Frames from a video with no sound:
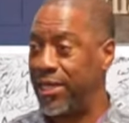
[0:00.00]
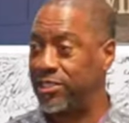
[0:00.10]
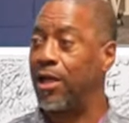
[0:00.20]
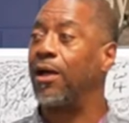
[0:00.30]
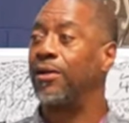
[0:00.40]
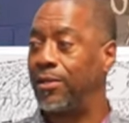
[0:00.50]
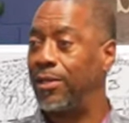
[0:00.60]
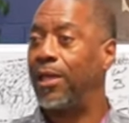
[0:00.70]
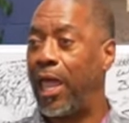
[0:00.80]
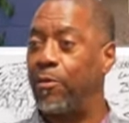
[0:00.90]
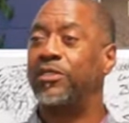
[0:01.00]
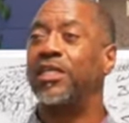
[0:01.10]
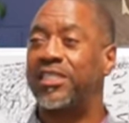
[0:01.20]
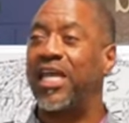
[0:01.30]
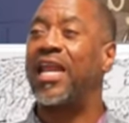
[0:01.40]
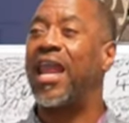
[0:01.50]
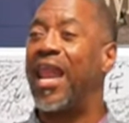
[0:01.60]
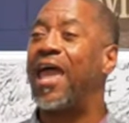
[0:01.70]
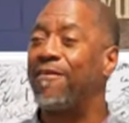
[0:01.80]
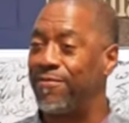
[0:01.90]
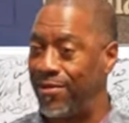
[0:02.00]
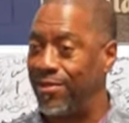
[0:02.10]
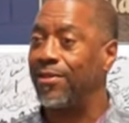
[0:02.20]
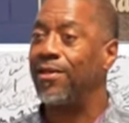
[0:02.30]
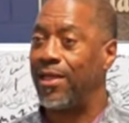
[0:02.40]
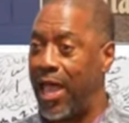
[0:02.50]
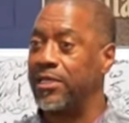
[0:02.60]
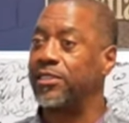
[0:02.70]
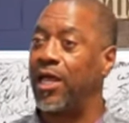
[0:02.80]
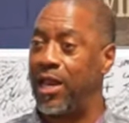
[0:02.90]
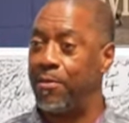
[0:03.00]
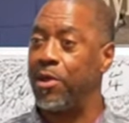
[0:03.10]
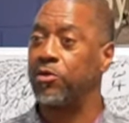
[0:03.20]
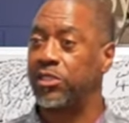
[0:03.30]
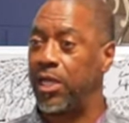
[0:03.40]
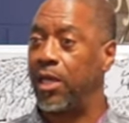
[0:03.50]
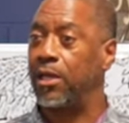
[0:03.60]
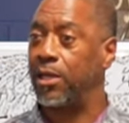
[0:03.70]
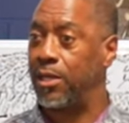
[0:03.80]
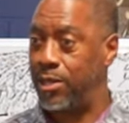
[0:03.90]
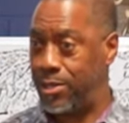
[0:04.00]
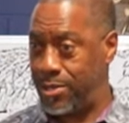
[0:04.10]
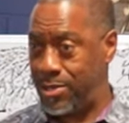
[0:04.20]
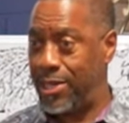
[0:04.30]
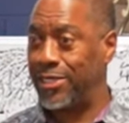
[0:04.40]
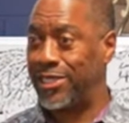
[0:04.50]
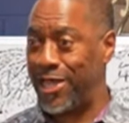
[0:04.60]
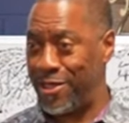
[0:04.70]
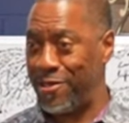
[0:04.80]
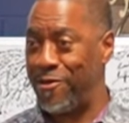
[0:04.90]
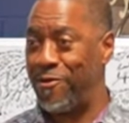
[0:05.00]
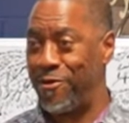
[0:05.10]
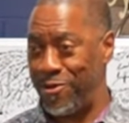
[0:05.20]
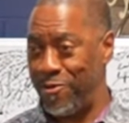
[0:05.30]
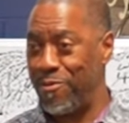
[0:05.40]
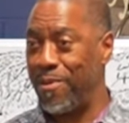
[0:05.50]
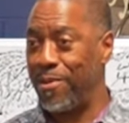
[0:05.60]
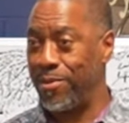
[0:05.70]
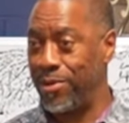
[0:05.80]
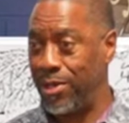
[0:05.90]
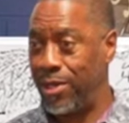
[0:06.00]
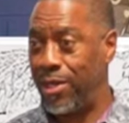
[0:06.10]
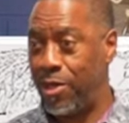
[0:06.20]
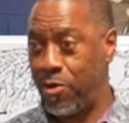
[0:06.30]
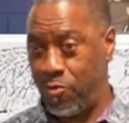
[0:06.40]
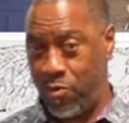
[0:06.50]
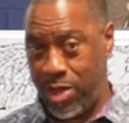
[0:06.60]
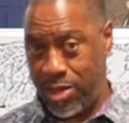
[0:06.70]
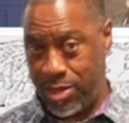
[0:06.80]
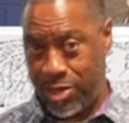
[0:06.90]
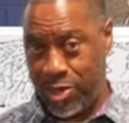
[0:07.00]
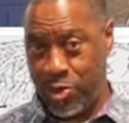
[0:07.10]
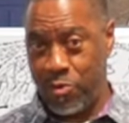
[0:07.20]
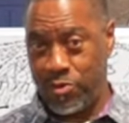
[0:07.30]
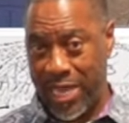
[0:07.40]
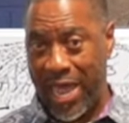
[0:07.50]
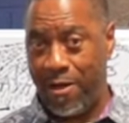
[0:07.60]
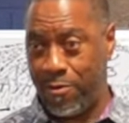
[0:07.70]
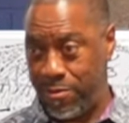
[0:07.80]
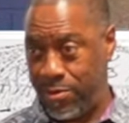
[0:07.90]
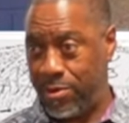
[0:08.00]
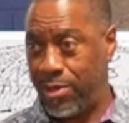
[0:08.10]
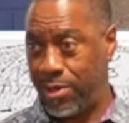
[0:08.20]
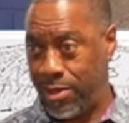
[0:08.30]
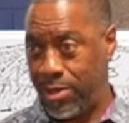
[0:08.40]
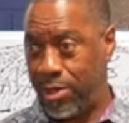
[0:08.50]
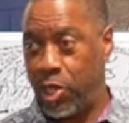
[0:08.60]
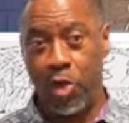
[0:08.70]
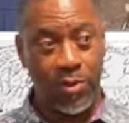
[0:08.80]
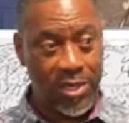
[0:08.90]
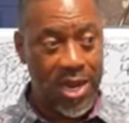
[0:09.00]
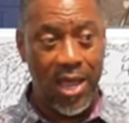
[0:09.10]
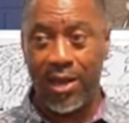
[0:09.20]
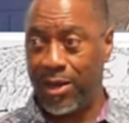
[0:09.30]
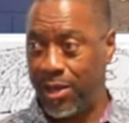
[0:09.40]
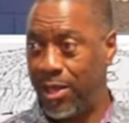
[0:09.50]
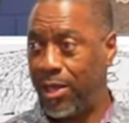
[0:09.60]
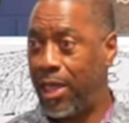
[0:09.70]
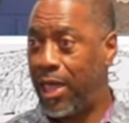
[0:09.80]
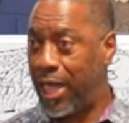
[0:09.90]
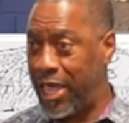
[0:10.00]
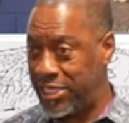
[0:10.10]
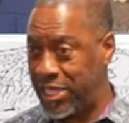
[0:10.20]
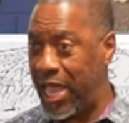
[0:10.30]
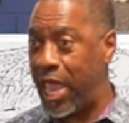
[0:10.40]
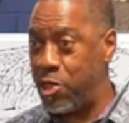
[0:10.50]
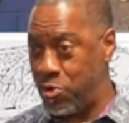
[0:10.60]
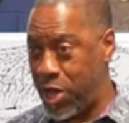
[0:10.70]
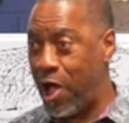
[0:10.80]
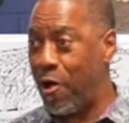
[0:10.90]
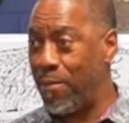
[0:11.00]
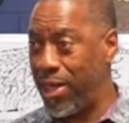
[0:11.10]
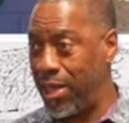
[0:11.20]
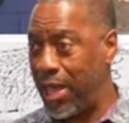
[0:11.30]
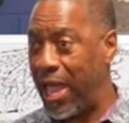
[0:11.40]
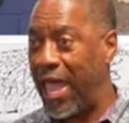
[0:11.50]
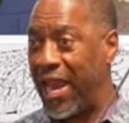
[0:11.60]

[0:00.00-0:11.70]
star. He was just sitting there laughing. Isiah let him know, said, he said, you remember when you was out, you were done. He said, and you called me, and I